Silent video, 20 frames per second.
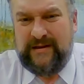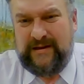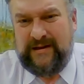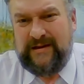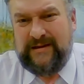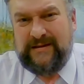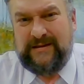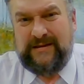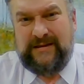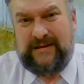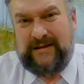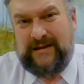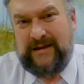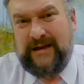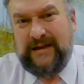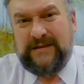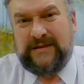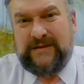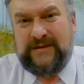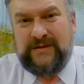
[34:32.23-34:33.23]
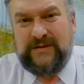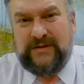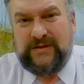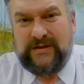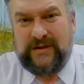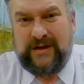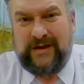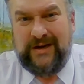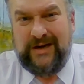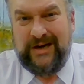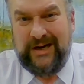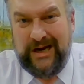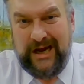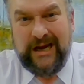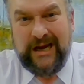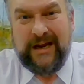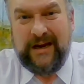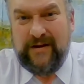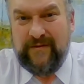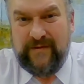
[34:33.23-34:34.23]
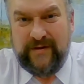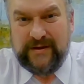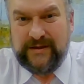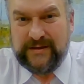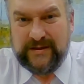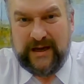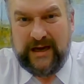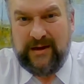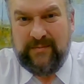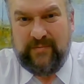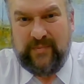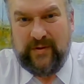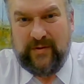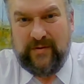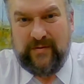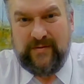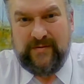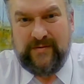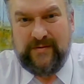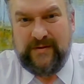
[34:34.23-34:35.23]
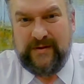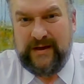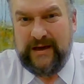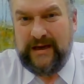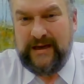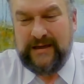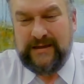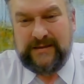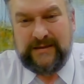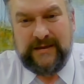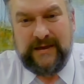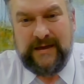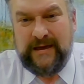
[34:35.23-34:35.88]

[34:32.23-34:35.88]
in essence, a negative example. Gaius,